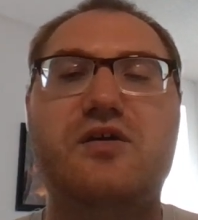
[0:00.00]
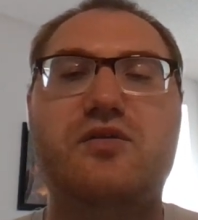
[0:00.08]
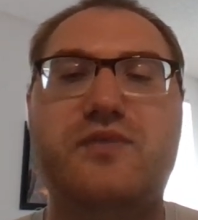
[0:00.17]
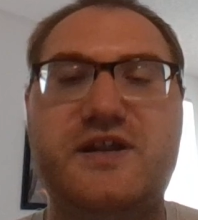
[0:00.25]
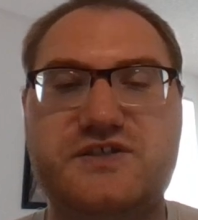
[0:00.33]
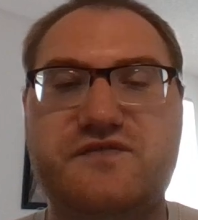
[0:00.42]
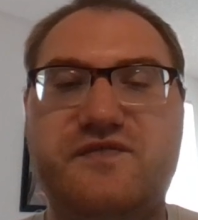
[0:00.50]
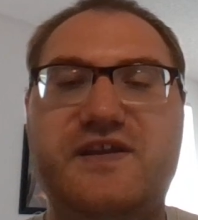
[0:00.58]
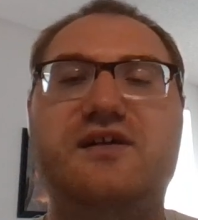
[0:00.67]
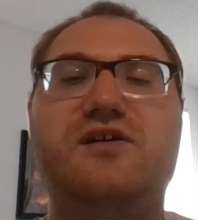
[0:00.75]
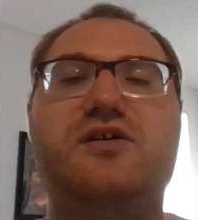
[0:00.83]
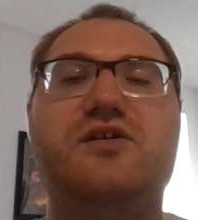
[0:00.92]

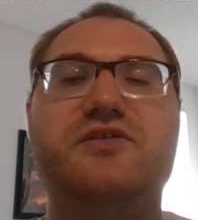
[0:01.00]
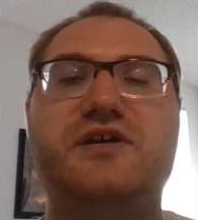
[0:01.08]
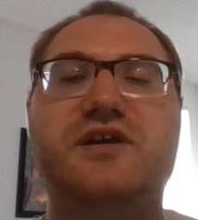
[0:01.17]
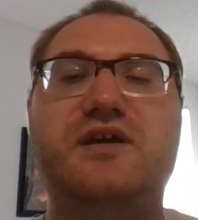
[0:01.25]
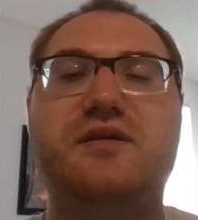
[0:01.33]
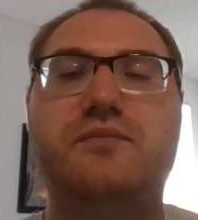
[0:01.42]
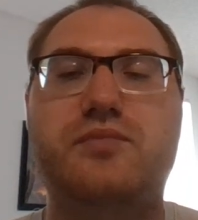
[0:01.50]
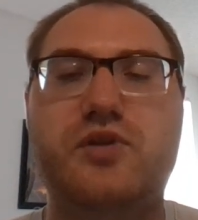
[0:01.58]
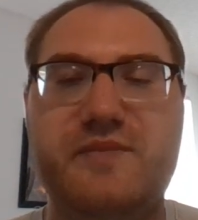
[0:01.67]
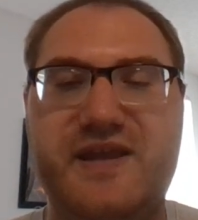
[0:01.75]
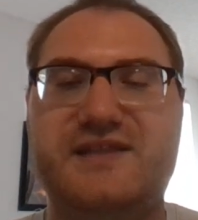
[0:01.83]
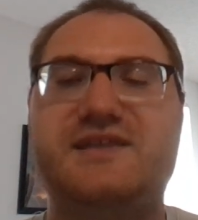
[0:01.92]
Richfield,
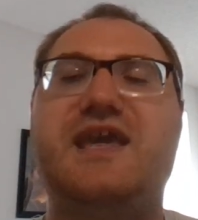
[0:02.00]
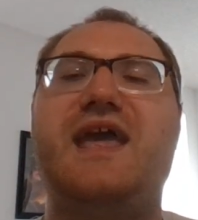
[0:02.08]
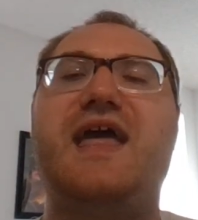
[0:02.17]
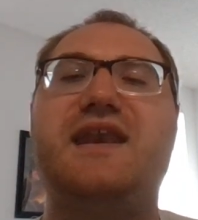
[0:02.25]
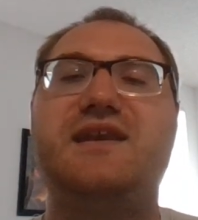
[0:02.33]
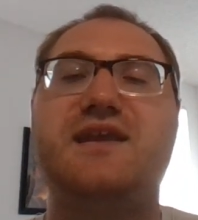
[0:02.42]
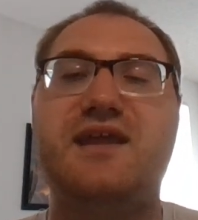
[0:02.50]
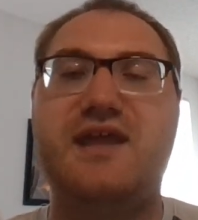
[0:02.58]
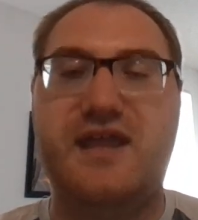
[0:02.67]
Bloomington,